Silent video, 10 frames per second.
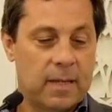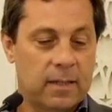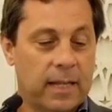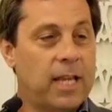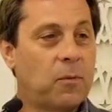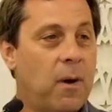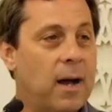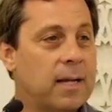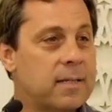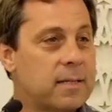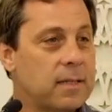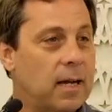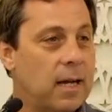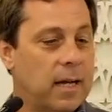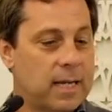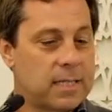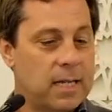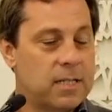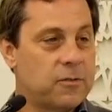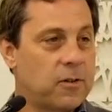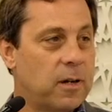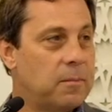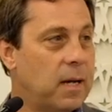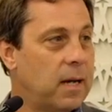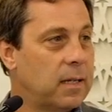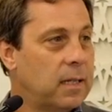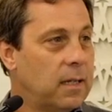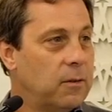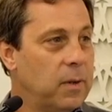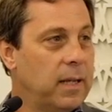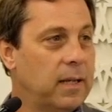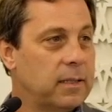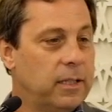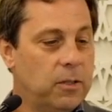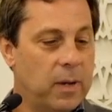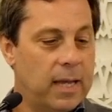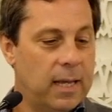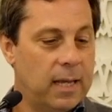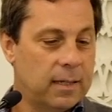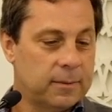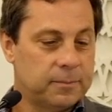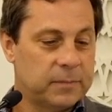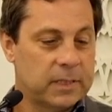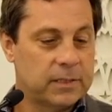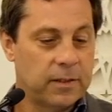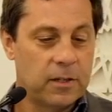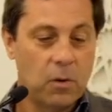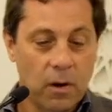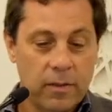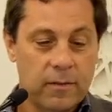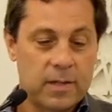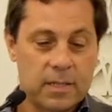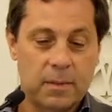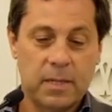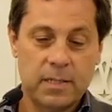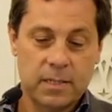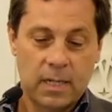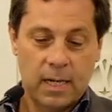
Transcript: lengthwise extends from really UAE to the north of this image,